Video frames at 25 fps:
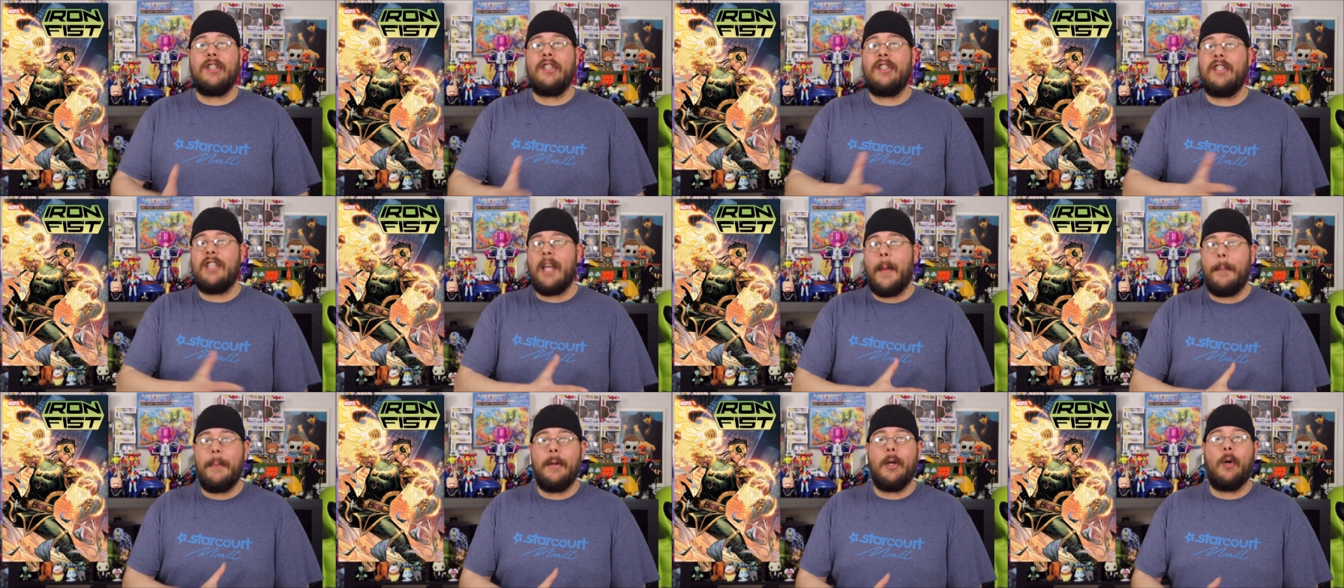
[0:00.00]

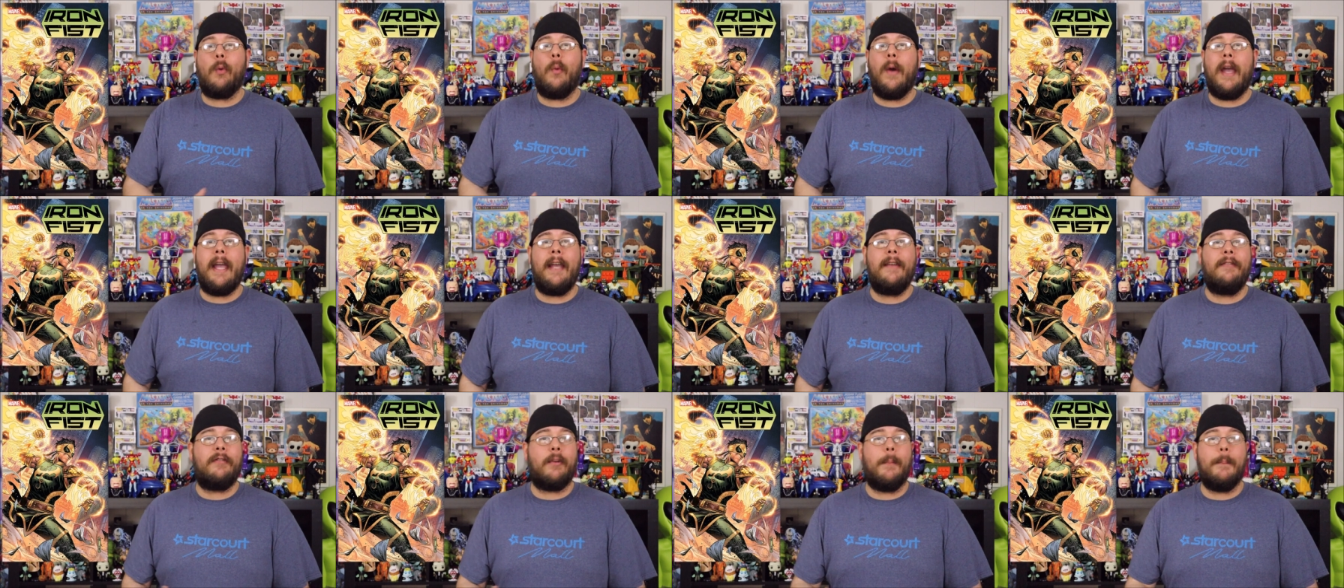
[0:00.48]
stepping
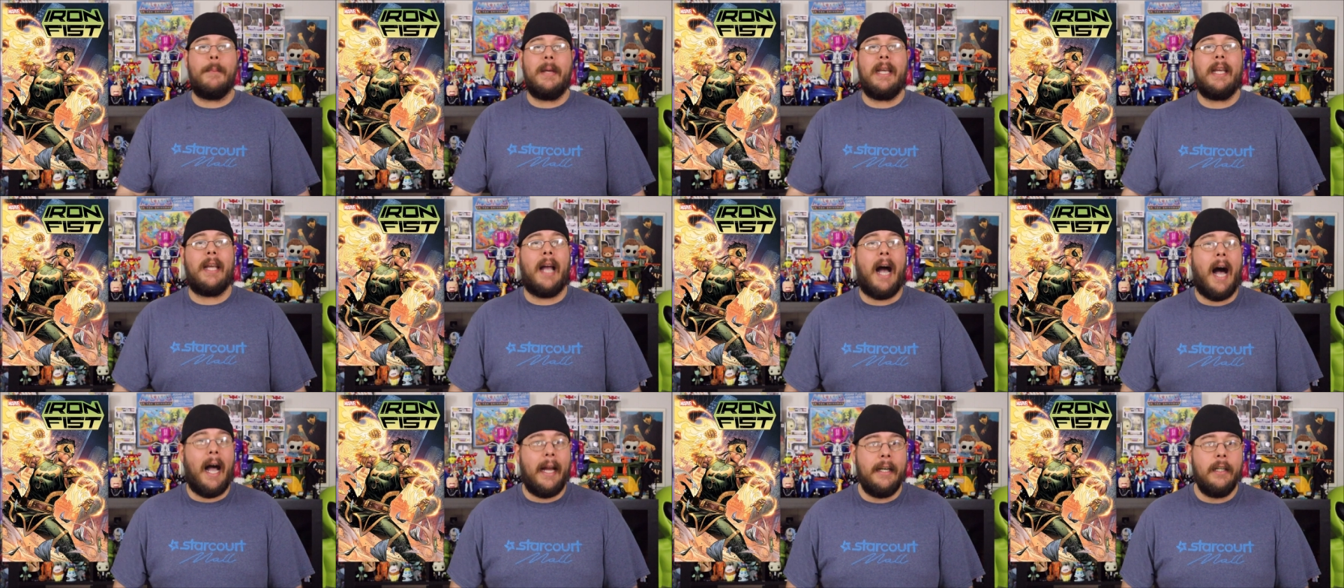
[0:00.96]
away from
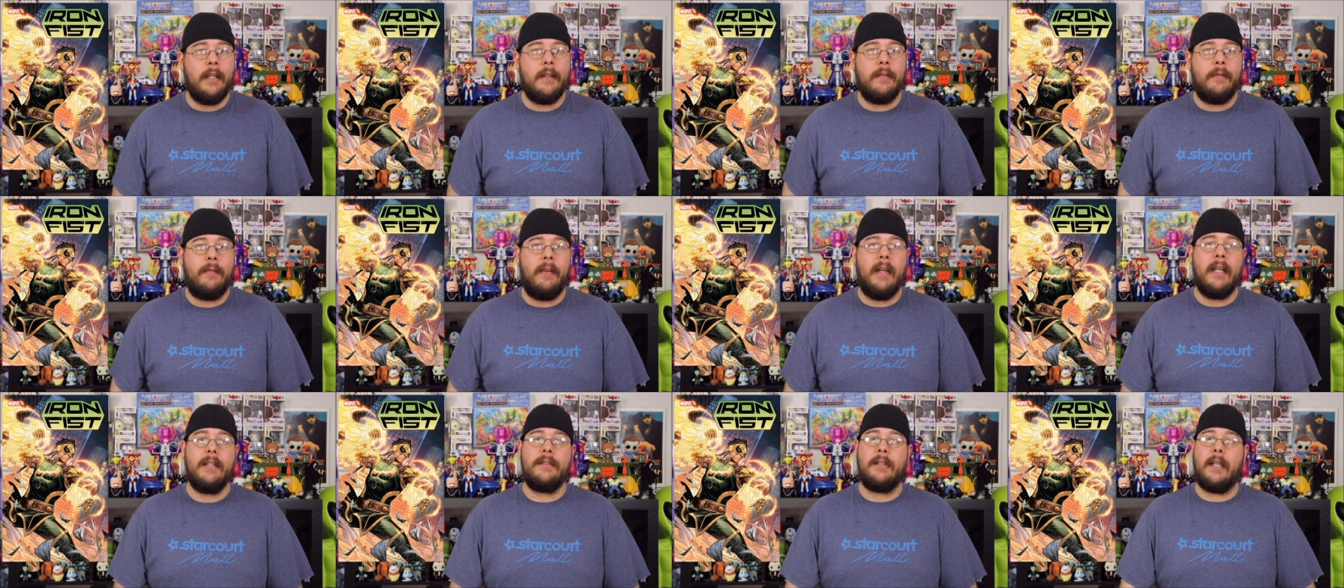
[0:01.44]
being Iron
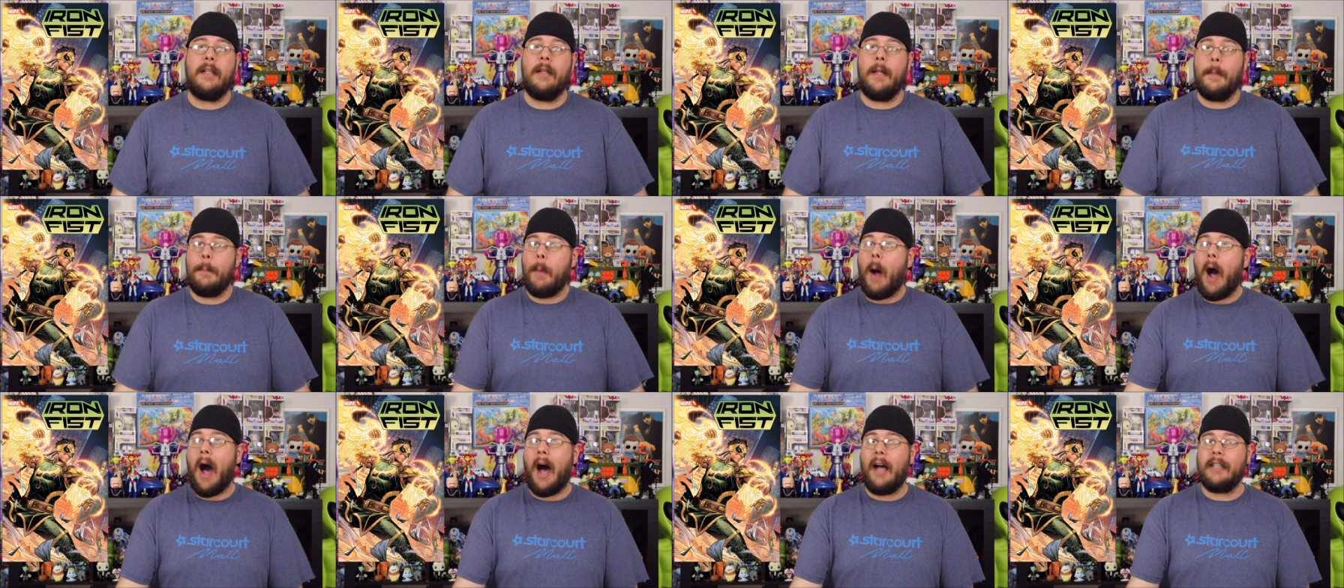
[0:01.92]
Fist
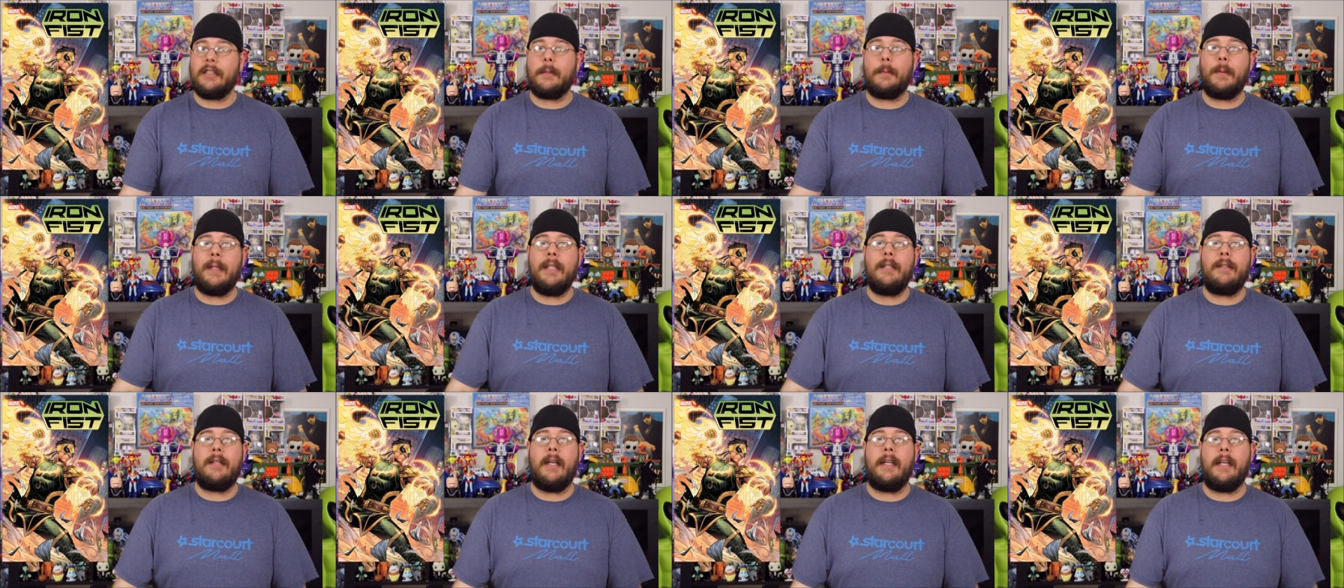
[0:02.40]
and
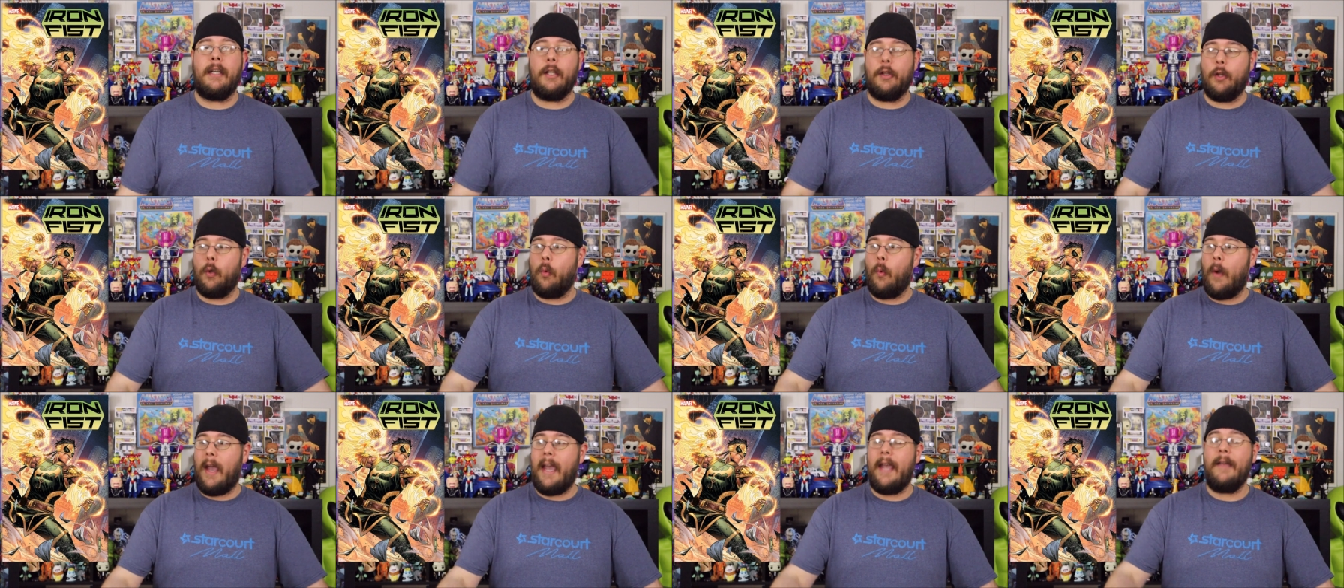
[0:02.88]
possibly setting
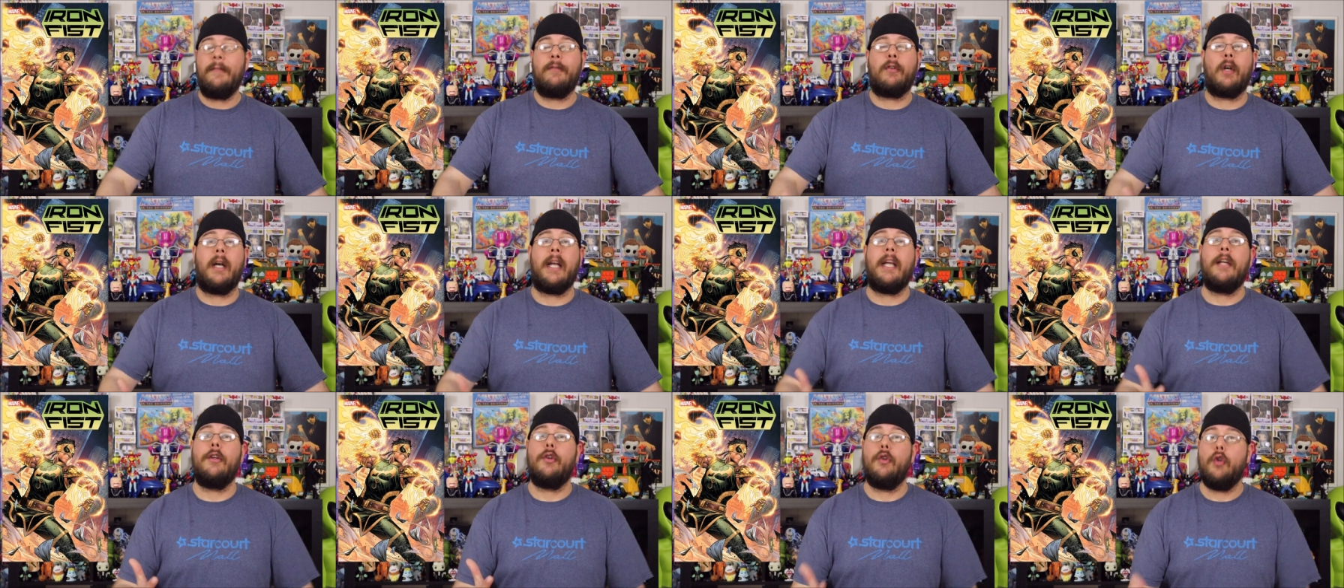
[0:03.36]
the way
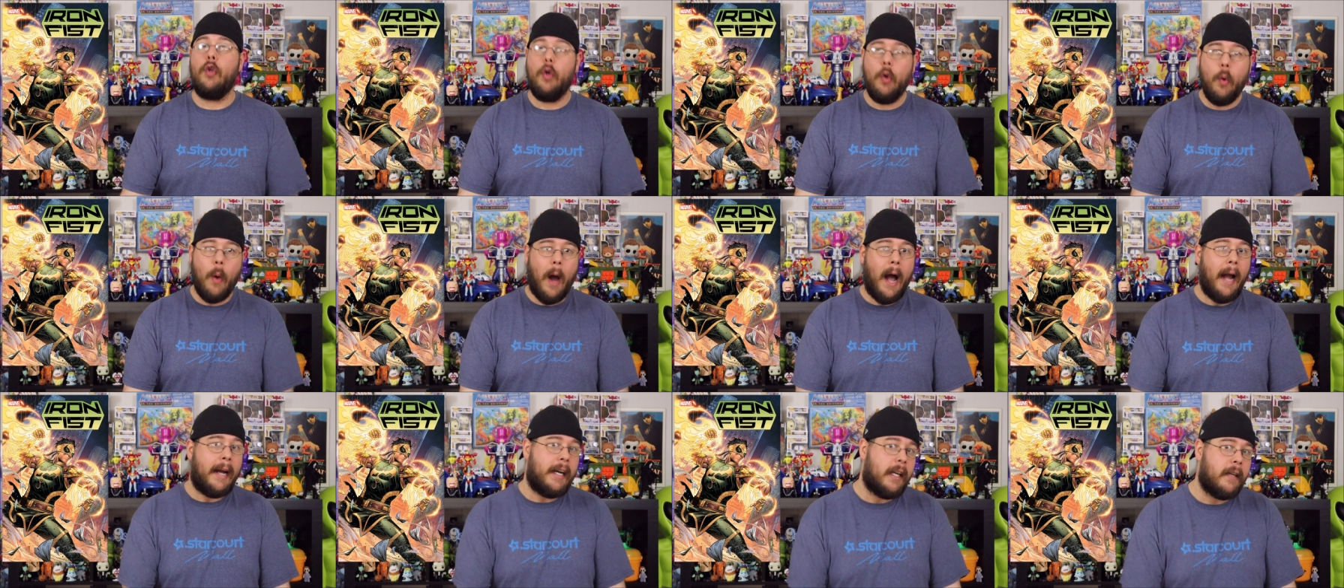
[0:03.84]
for a
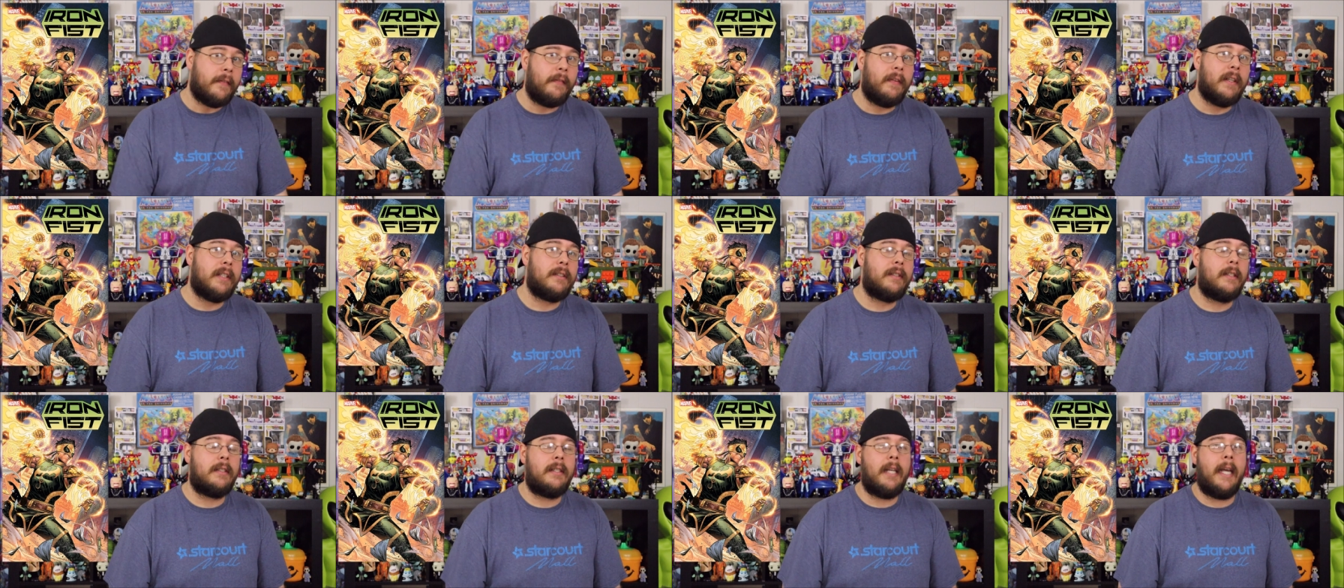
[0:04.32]
new Iron
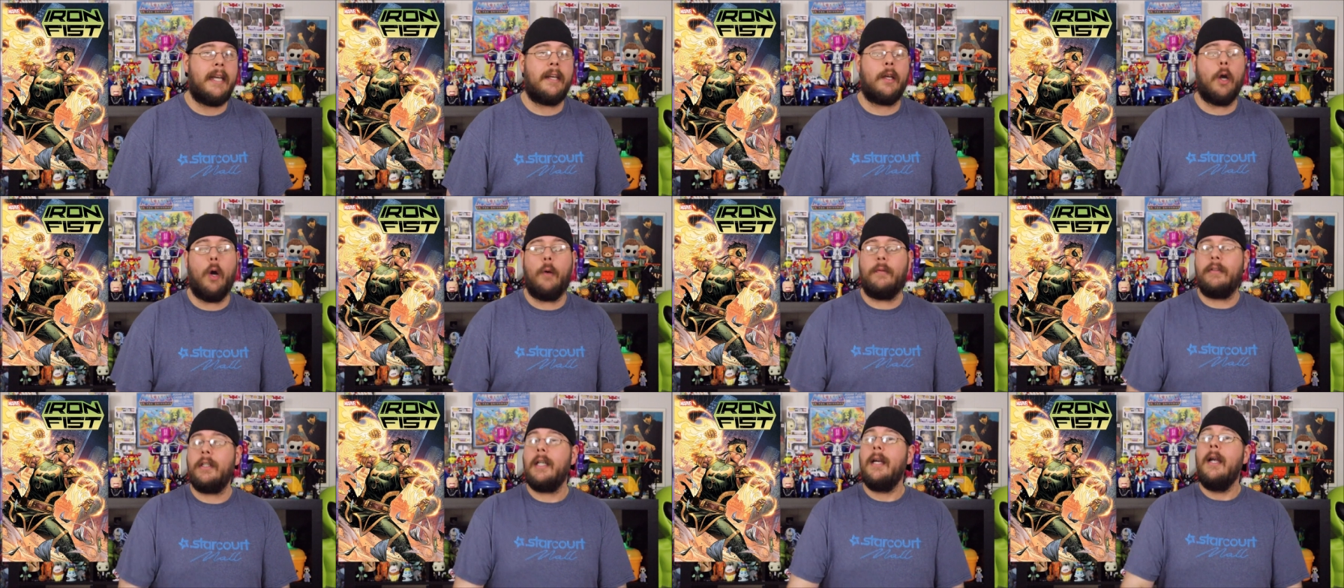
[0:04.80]
Fist to take
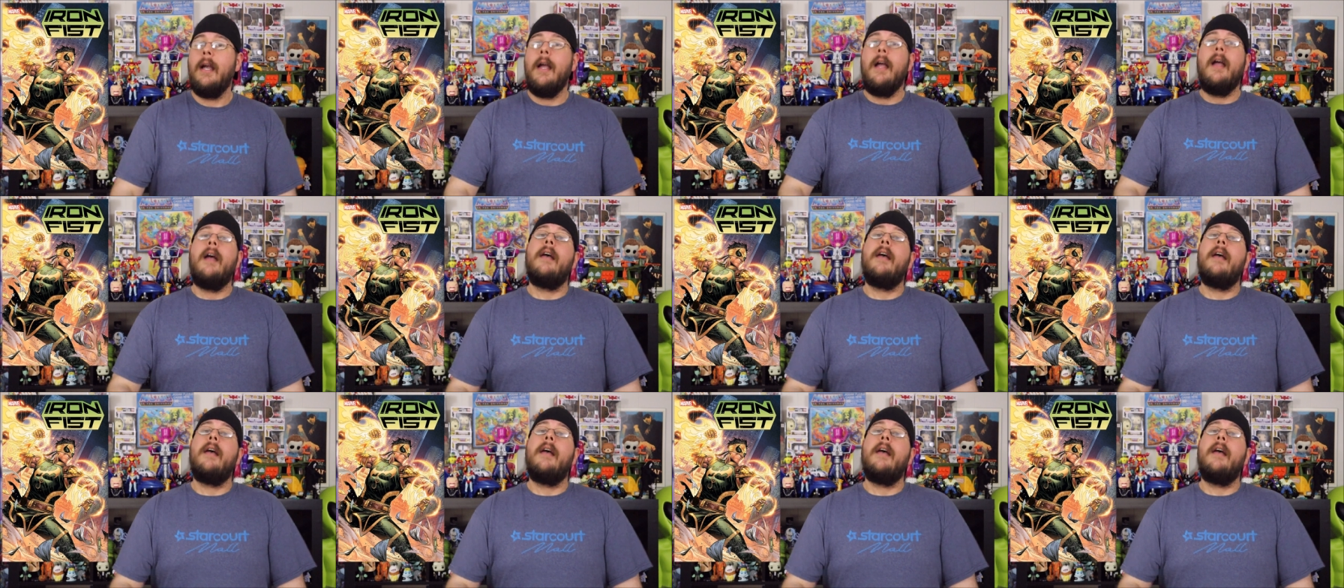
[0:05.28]
over.